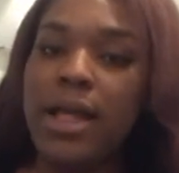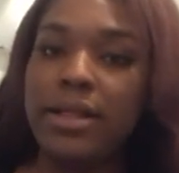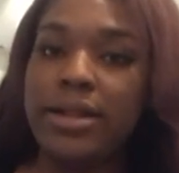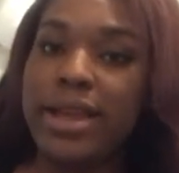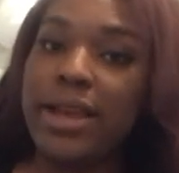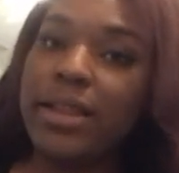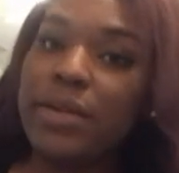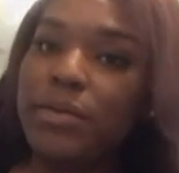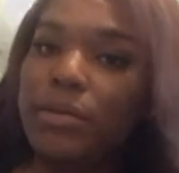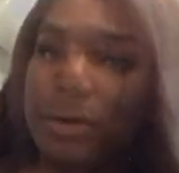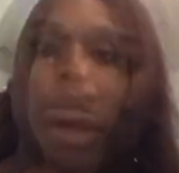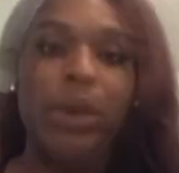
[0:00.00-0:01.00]
That takes
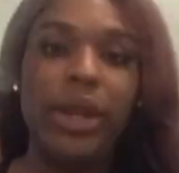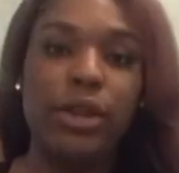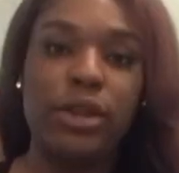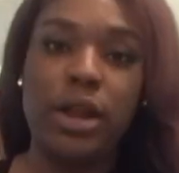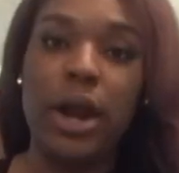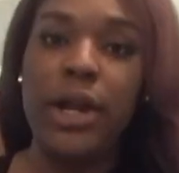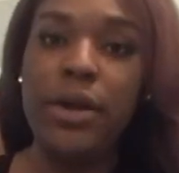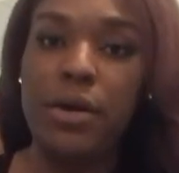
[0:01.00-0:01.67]
when starting